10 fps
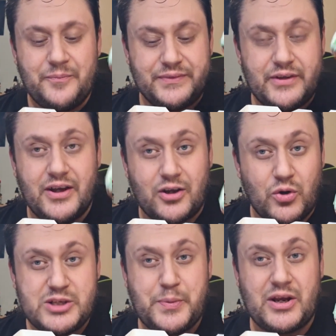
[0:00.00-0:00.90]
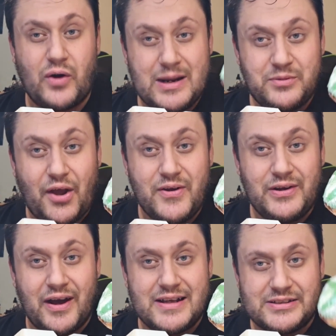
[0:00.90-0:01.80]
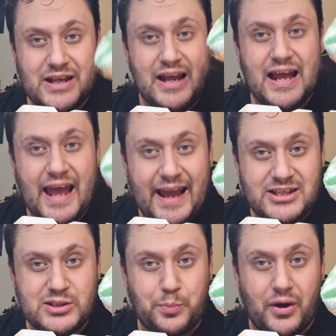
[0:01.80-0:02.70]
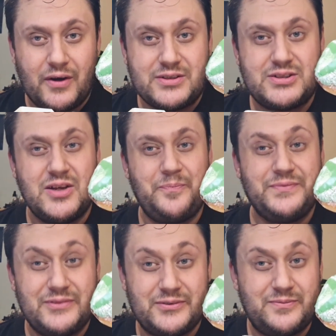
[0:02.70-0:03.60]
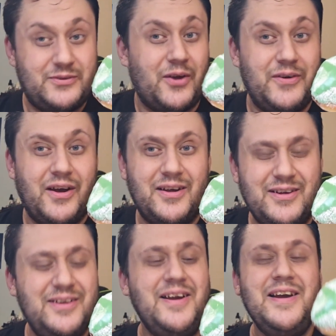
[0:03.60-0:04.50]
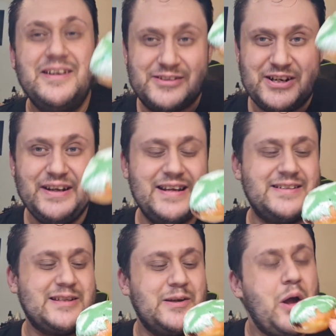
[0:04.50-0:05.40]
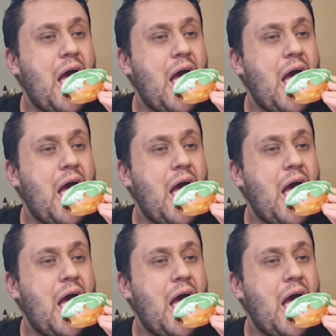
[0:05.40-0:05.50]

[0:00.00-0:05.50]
The Krispy Kreme Doughnuts Xbox donut. Cheers.